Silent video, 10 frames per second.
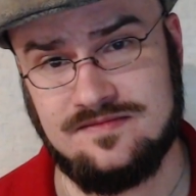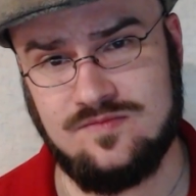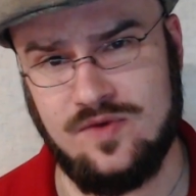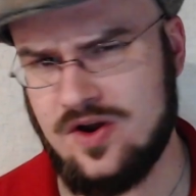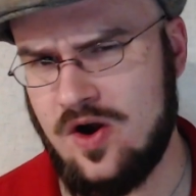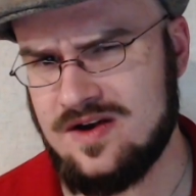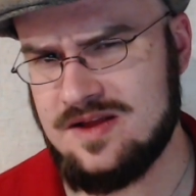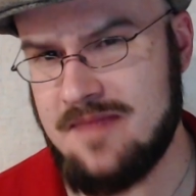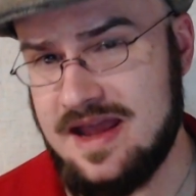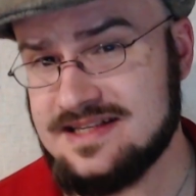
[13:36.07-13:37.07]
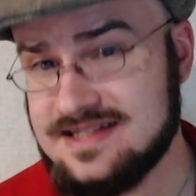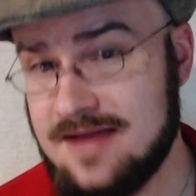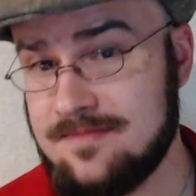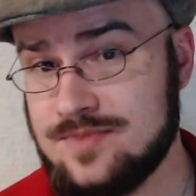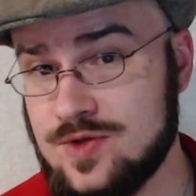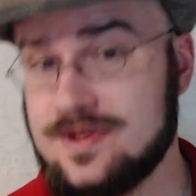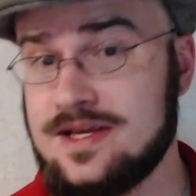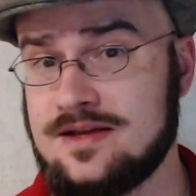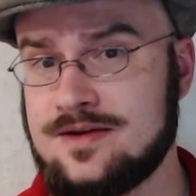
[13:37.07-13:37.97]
what already makes them unique.